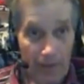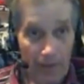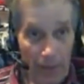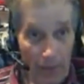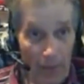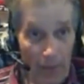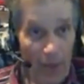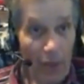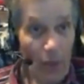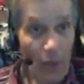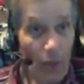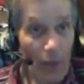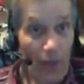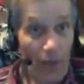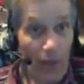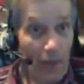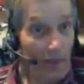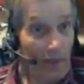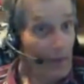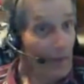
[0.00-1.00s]
pull that
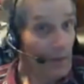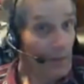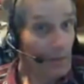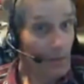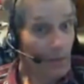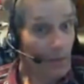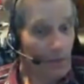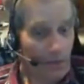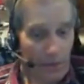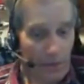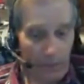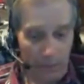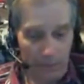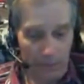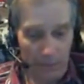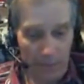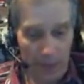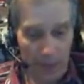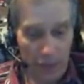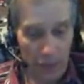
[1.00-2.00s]
queen out of there and move her,
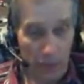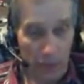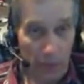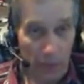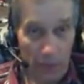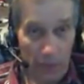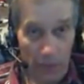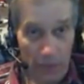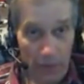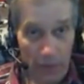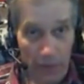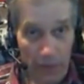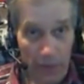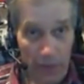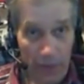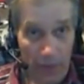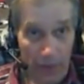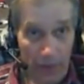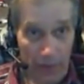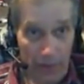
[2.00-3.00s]
make a split with
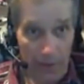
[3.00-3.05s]
her,